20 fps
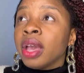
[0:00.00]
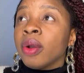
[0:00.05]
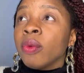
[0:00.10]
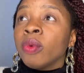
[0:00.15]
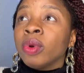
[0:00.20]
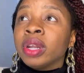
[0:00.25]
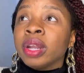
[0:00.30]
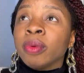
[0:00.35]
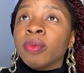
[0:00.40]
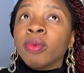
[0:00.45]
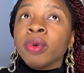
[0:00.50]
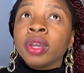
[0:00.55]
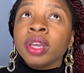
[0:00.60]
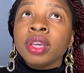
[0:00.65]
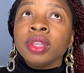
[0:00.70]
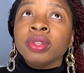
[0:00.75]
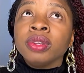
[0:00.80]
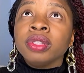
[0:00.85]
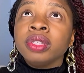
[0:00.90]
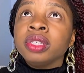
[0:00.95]
what i'm
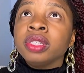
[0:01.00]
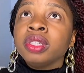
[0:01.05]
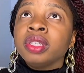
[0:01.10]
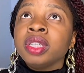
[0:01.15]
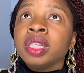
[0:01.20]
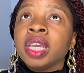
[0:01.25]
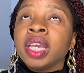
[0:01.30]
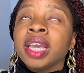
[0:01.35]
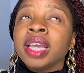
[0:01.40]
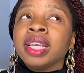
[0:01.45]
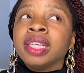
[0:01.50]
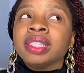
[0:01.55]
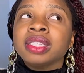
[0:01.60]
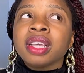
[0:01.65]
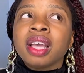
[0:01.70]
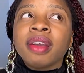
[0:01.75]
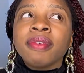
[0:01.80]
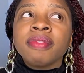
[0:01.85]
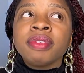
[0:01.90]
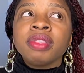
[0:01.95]
working on this year is
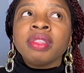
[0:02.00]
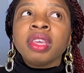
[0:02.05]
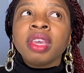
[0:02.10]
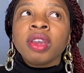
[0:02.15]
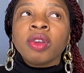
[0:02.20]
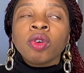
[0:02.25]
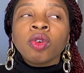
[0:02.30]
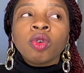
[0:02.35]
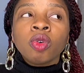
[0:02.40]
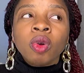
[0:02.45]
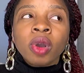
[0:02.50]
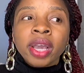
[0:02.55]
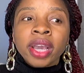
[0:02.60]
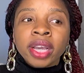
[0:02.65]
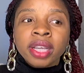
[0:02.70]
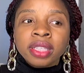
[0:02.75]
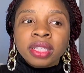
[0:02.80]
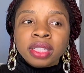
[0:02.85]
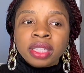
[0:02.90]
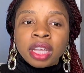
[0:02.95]
having a
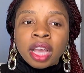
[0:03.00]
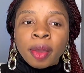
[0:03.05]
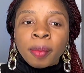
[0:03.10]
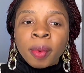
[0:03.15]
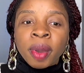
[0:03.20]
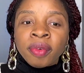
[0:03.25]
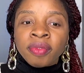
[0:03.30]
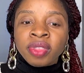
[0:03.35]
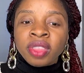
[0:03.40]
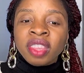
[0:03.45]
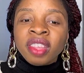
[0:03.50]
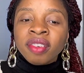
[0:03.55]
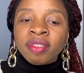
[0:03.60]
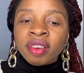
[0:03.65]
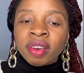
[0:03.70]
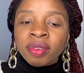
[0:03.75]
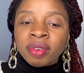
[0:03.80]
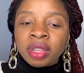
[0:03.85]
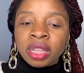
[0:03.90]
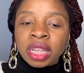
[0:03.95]
quiet time i've
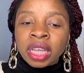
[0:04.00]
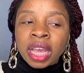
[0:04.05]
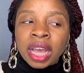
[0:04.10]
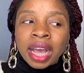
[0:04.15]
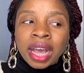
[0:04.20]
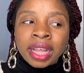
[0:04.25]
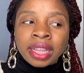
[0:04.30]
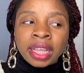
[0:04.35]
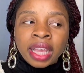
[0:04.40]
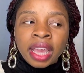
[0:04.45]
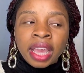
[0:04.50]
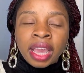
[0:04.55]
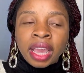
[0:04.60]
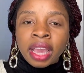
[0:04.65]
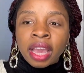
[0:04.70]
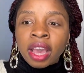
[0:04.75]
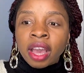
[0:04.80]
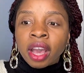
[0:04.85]
never really had a